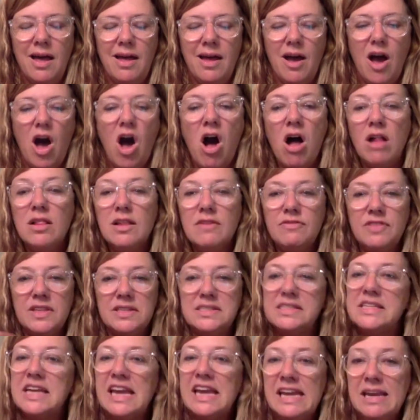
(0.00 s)
all of the
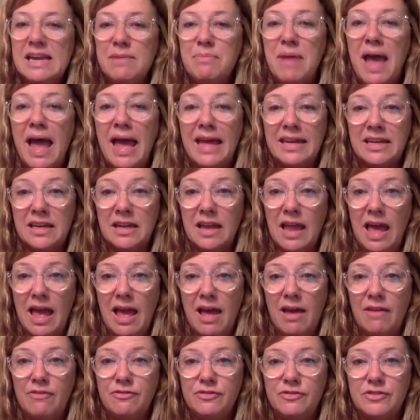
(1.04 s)
team had
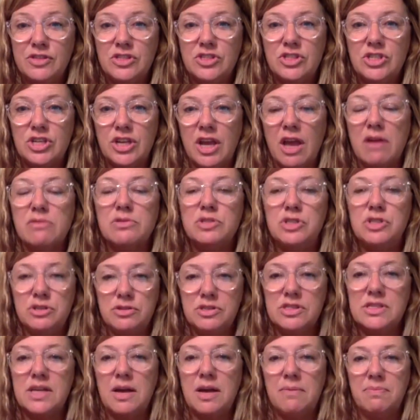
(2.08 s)
left to go do
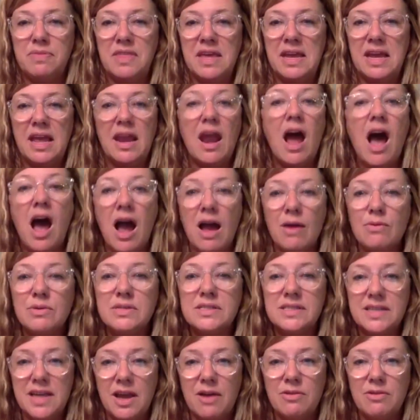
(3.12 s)
something, and I
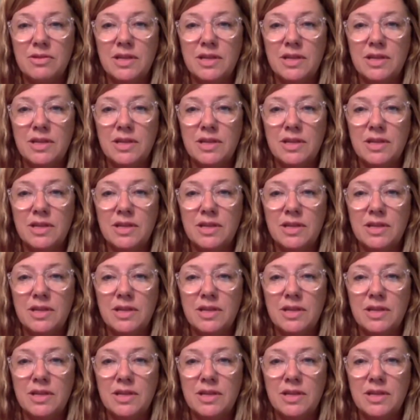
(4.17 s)
was the only